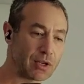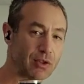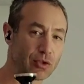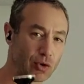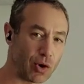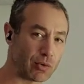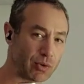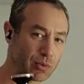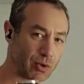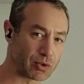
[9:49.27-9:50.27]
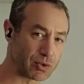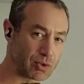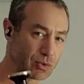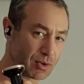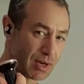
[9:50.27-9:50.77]
knowing what to
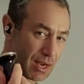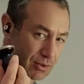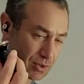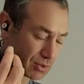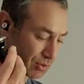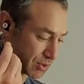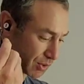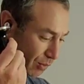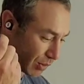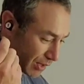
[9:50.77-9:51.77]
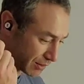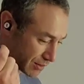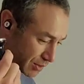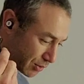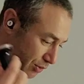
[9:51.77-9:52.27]
do and how to do it. So while
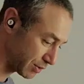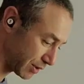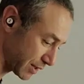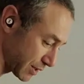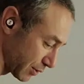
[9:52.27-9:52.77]
it's good, it's